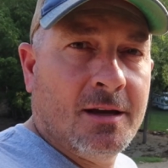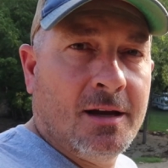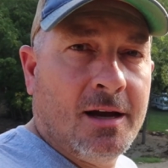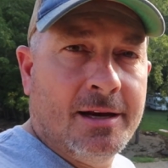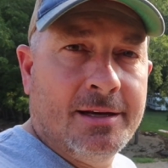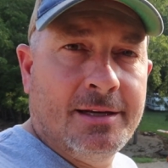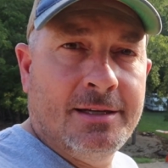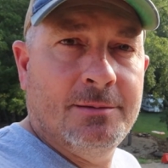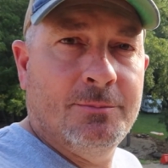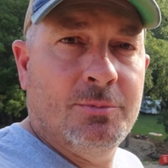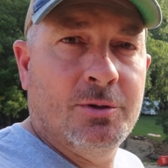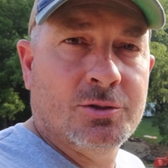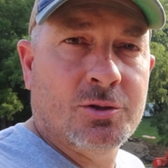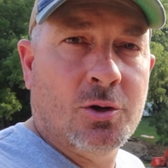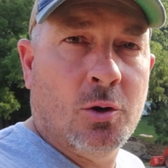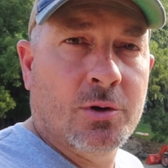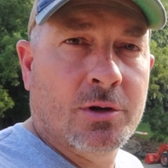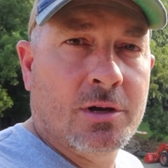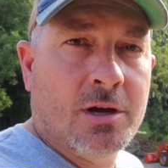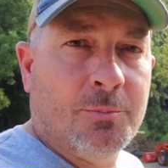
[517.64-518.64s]
I need to bush
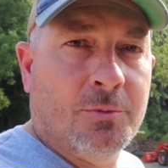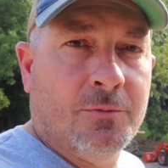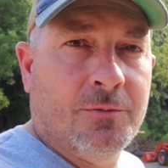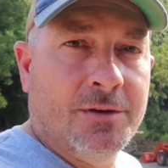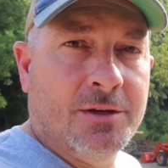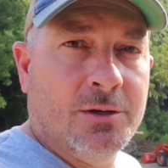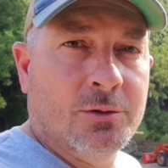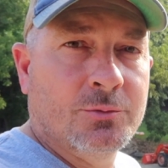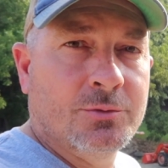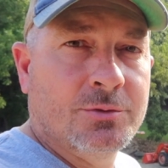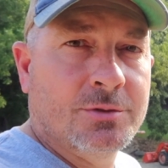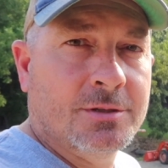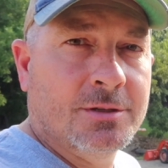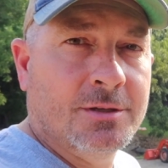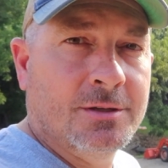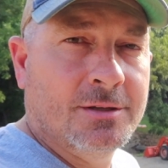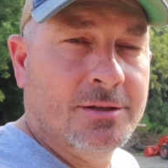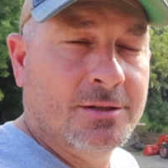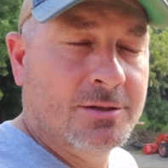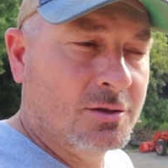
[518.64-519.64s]
hog a couple fields.
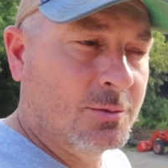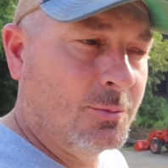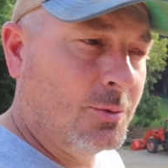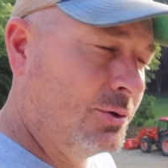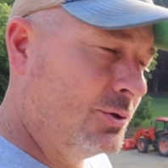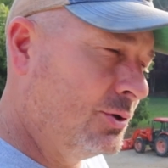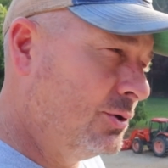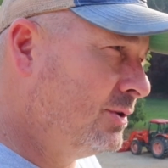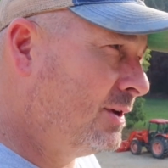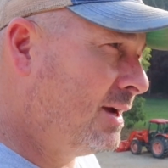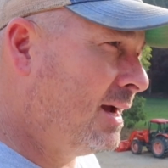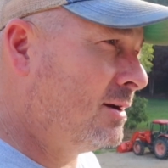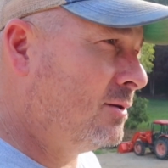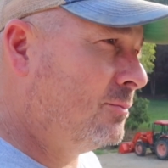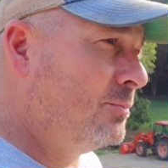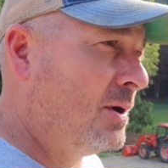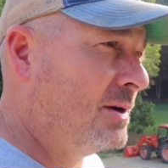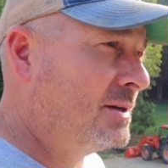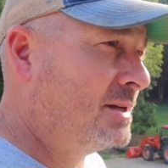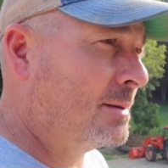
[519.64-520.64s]
So I'm going to do that. It'll
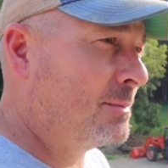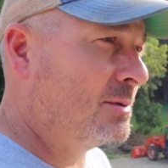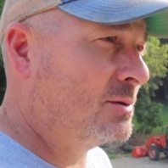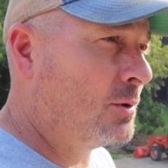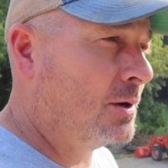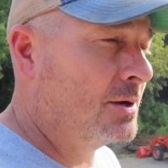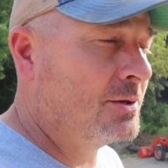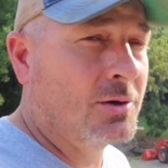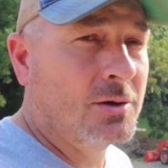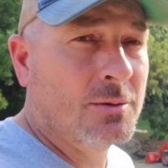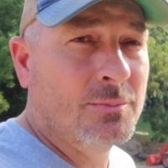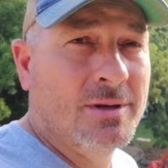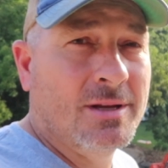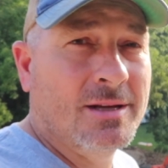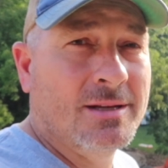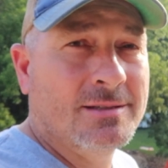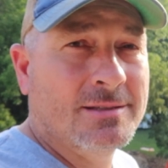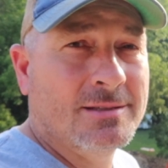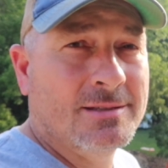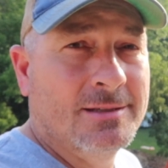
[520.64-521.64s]
probably take me 20, 30
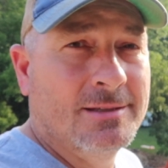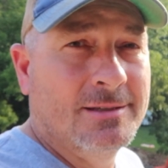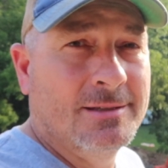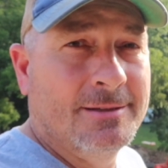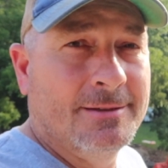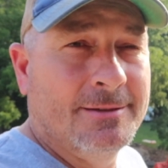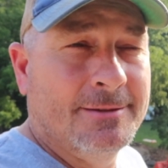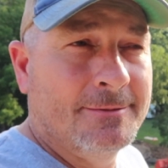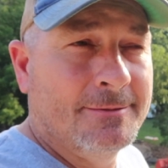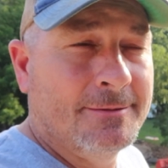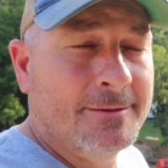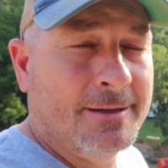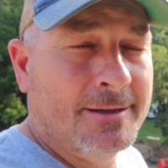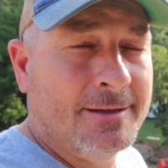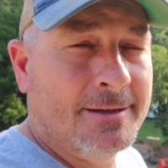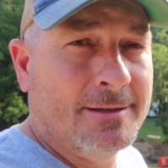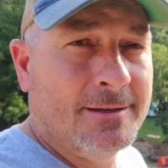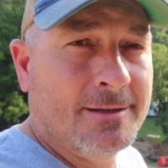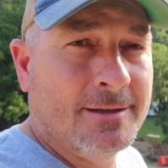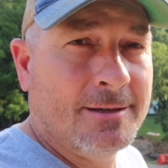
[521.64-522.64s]
minutes. And
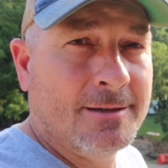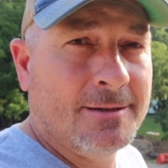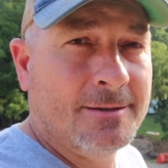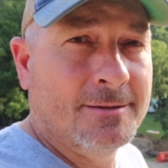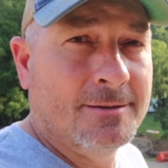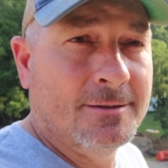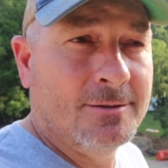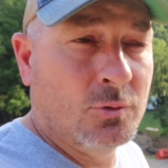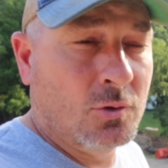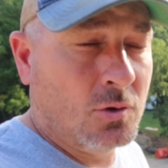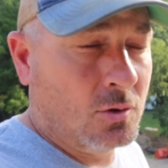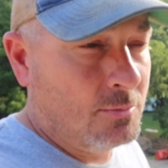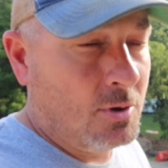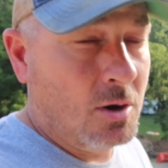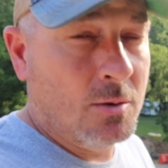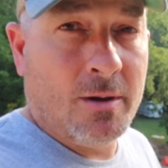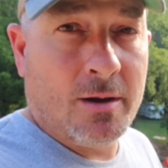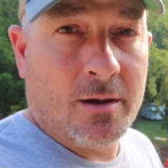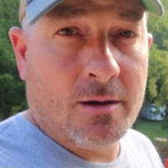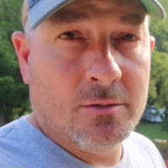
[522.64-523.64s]
then we're going
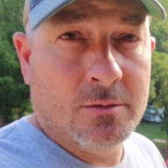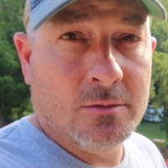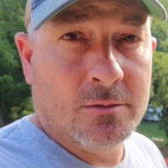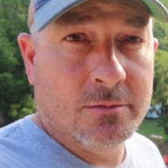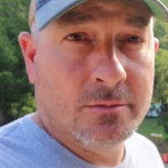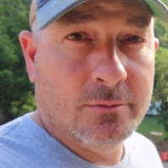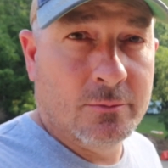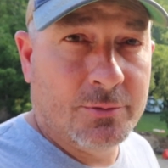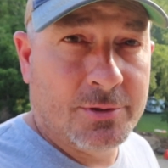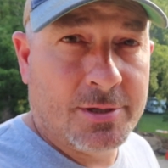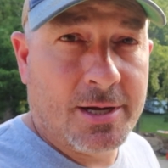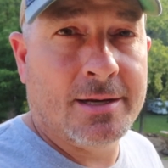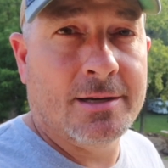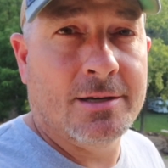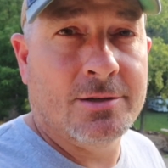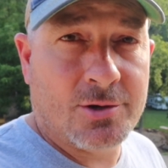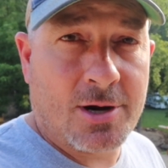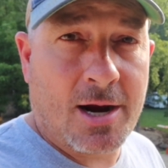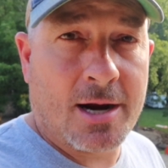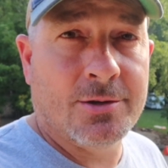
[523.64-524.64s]
mobile. We're taking a
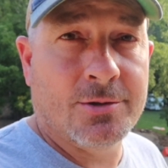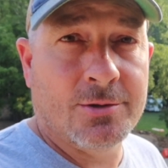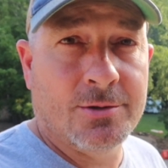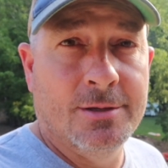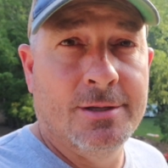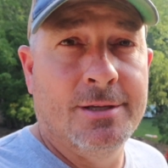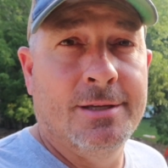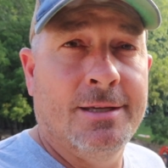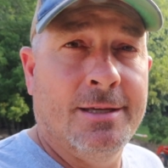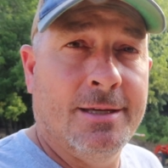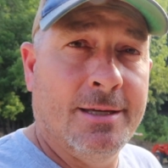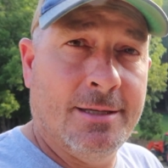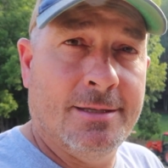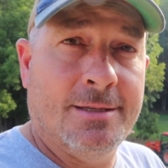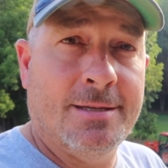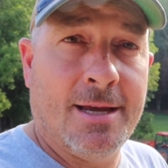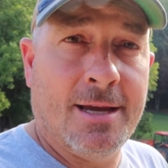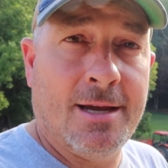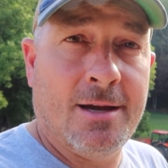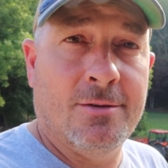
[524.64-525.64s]
tractor into
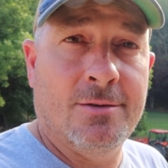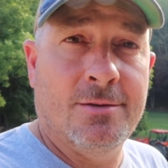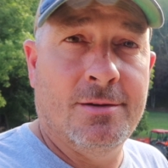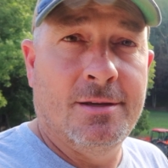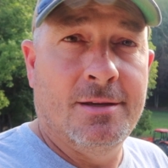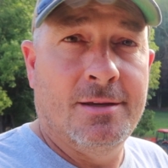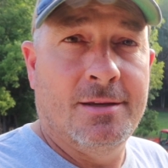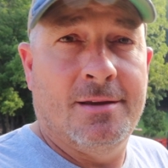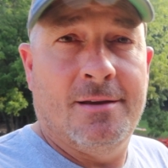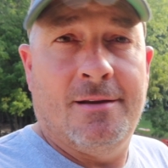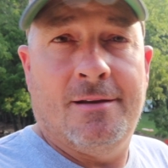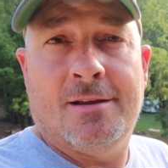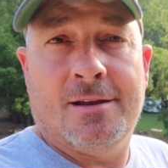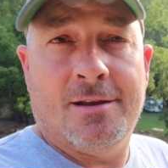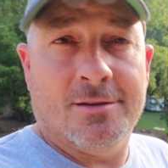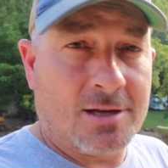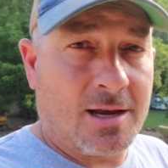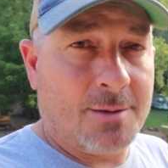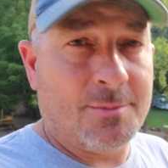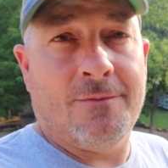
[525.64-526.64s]
town
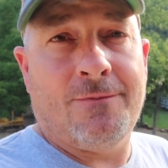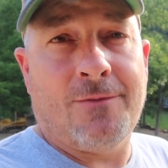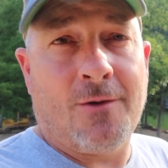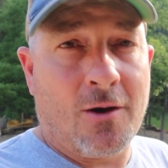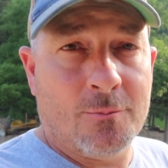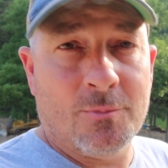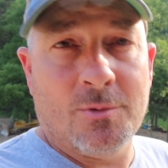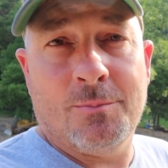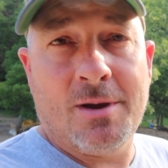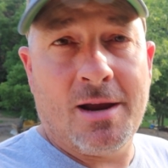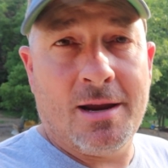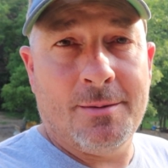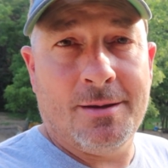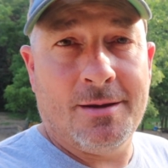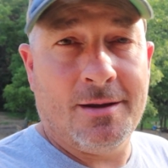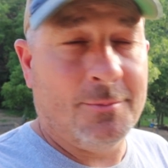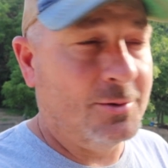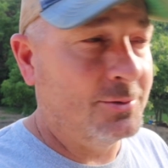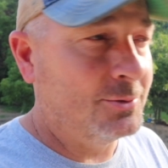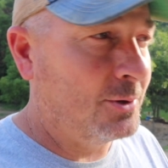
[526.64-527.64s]
because I'm a farmer, baby.
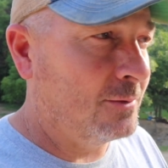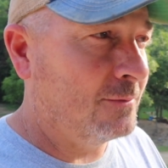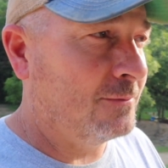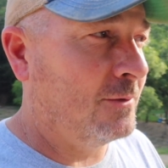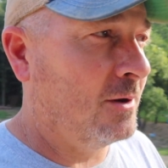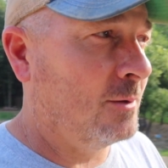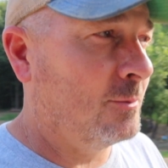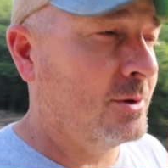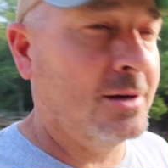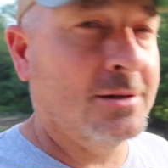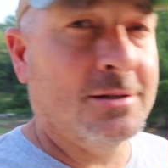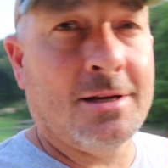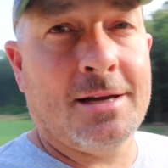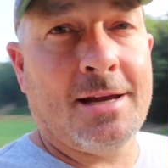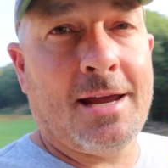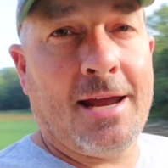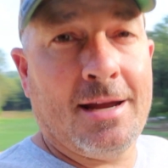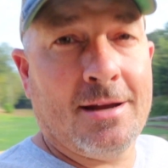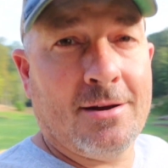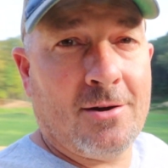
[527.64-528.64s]
I'm a dirt farmer because I
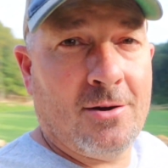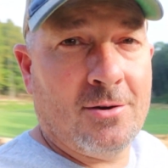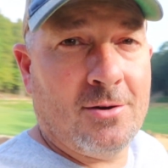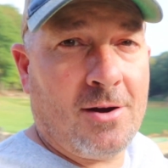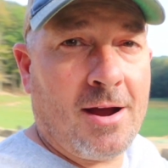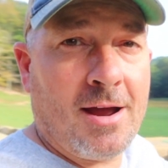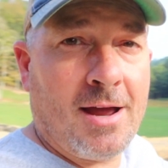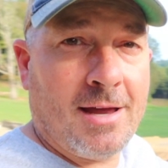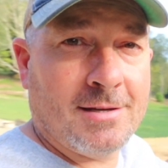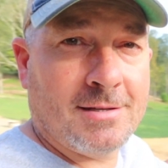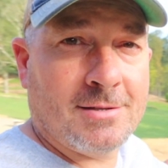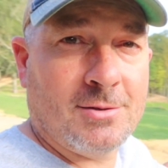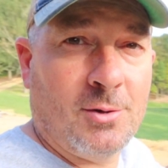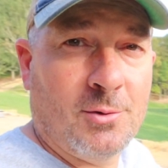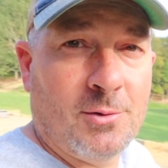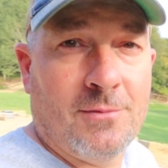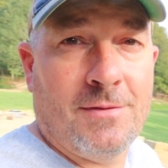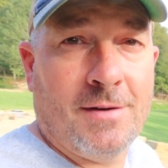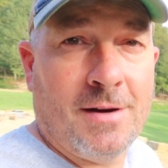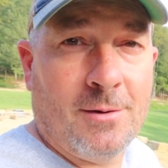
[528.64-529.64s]
can't grow grass
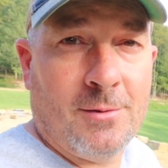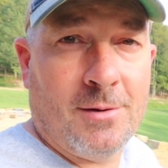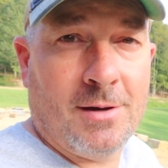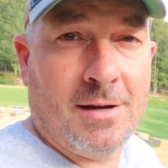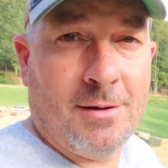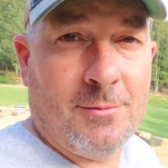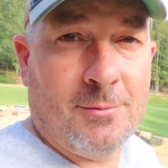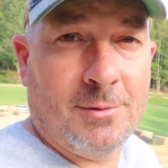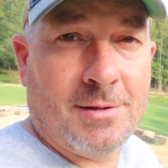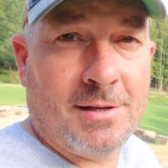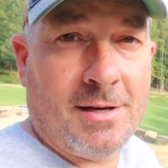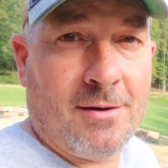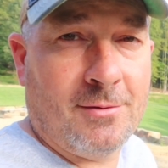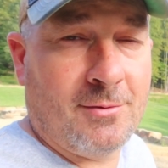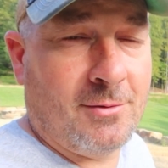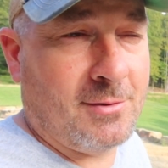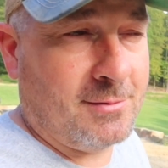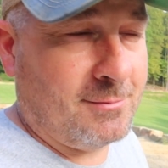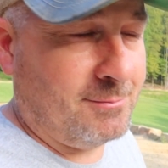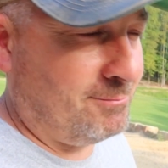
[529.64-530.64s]
on a fairway without
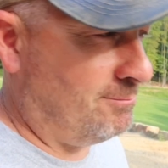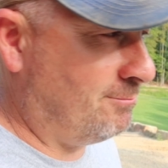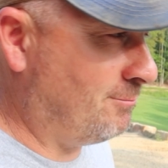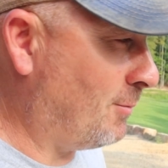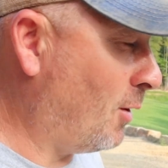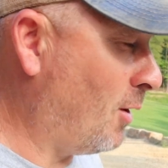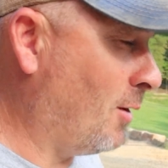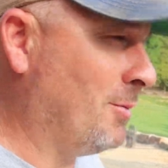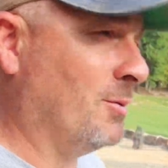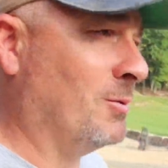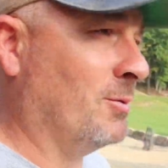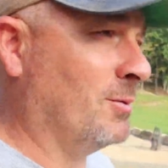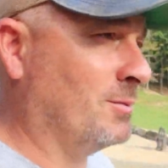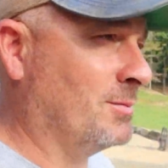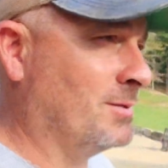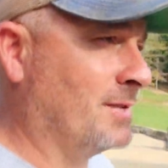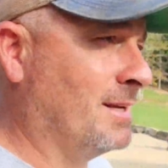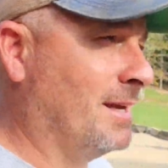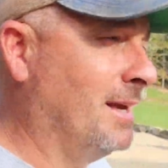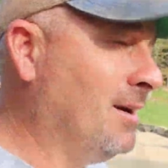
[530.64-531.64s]

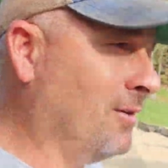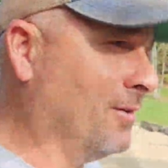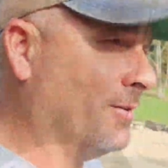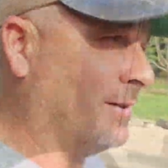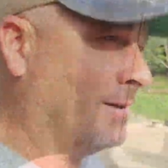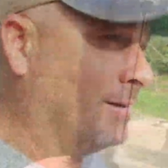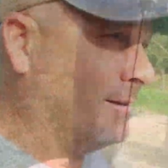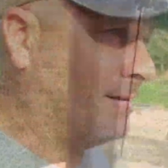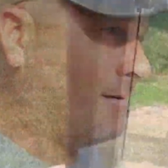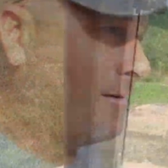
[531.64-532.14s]
armyworms killing it.